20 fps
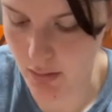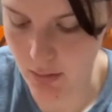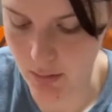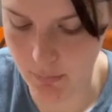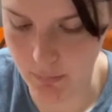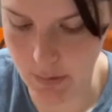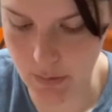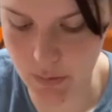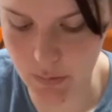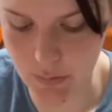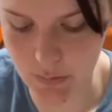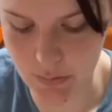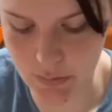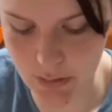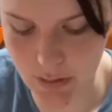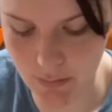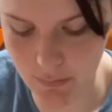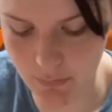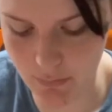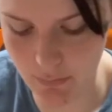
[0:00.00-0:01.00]
make sure there's
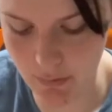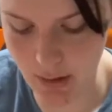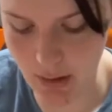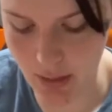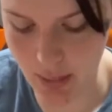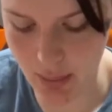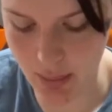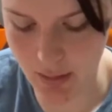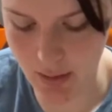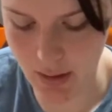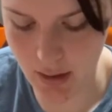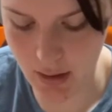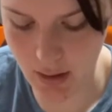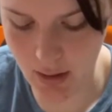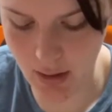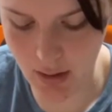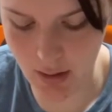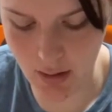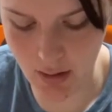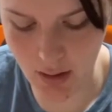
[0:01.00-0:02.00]
enough, and
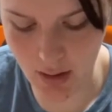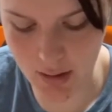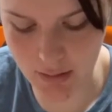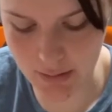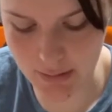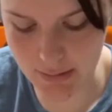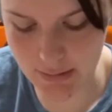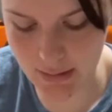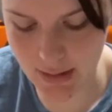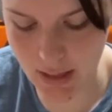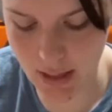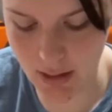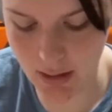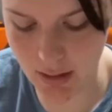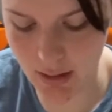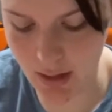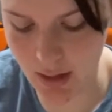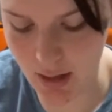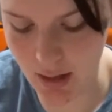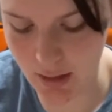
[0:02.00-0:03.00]
then I just take
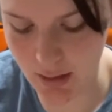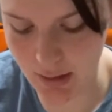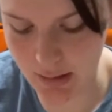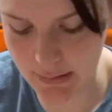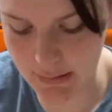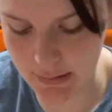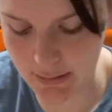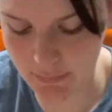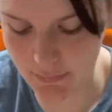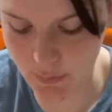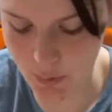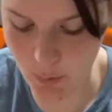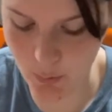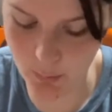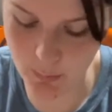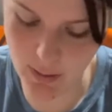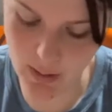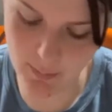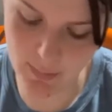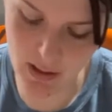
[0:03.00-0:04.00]
and nicely fold
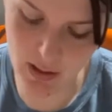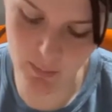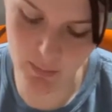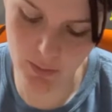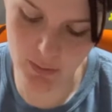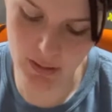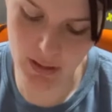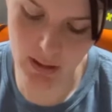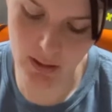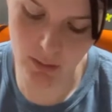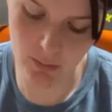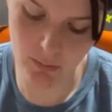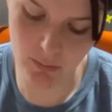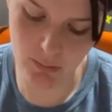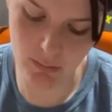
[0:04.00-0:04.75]
my paper down.